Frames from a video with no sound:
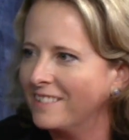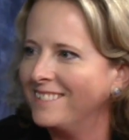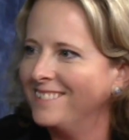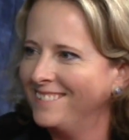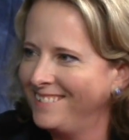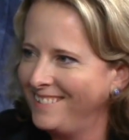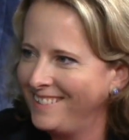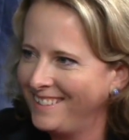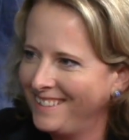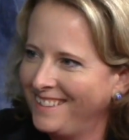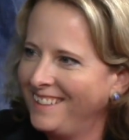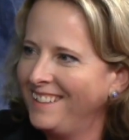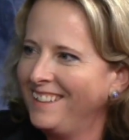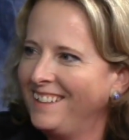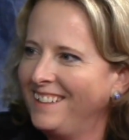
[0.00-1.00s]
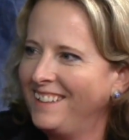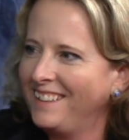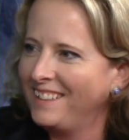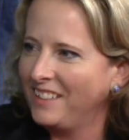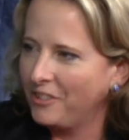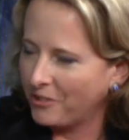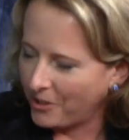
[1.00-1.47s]
Yeah, you weren't listening.
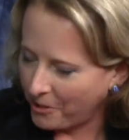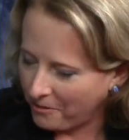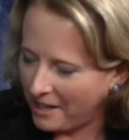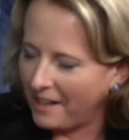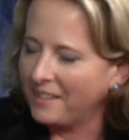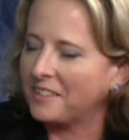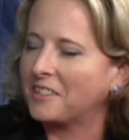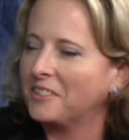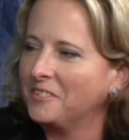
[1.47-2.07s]
Uh, Correct.